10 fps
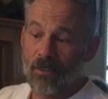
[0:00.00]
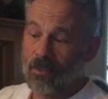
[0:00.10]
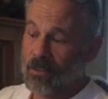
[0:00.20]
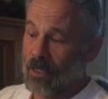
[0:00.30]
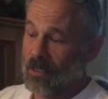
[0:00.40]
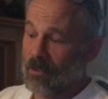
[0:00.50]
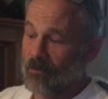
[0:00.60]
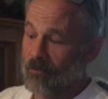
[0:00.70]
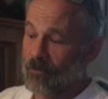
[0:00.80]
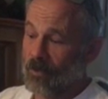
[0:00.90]
state
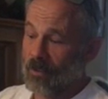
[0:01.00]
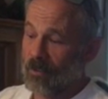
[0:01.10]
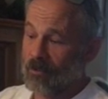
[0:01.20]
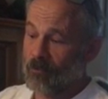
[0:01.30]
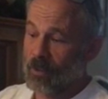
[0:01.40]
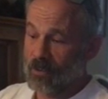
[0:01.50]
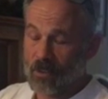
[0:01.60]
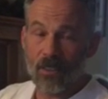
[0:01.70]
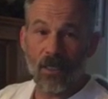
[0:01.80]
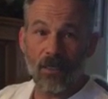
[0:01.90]
of real
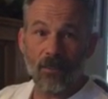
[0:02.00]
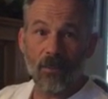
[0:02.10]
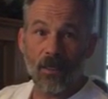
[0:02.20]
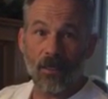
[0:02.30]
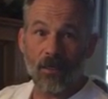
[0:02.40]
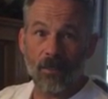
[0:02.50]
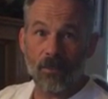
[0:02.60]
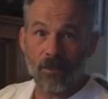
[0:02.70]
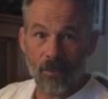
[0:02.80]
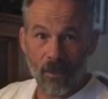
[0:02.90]
estate and
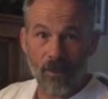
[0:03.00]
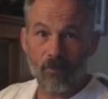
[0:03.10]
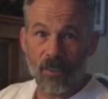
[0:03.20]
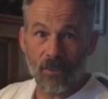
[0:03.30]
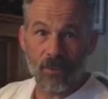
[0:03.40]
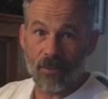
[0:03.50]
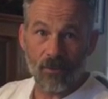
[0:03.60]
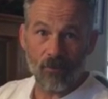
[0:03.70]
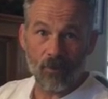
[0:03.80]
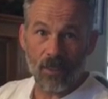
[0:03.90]
the economy is in
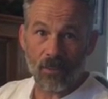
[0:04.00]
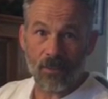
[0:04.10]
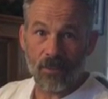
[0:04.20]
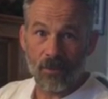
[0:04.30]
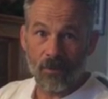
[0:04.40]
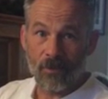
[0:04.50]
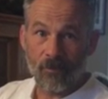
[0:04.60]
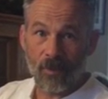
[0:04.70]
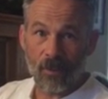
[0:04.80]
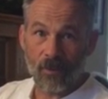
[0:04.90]
the U.S.
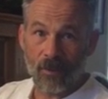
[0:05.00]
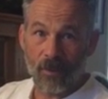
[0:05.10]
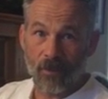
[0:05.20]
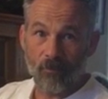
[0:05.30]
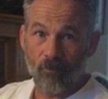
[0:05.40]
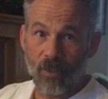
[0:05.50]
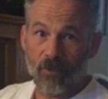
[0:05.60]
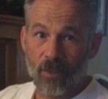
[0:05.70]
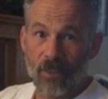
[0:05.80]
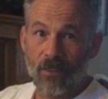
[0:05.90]

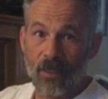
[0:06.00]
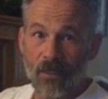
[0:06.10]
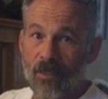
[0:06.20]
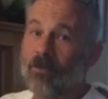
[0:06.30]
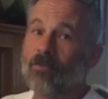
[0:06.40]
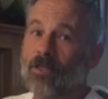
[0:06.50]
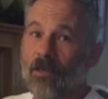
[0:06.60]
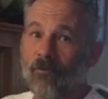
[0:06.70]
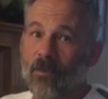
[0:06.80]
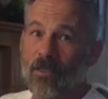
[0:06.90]
Building an
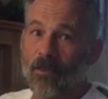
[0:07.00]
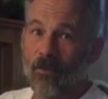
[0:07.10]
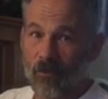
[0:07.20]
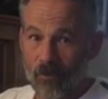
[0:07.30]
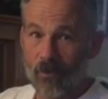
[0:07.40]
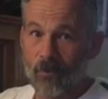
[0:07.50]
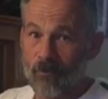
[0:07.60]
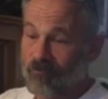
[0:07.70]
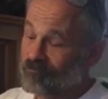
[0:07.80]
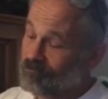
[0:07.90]
energy efficient home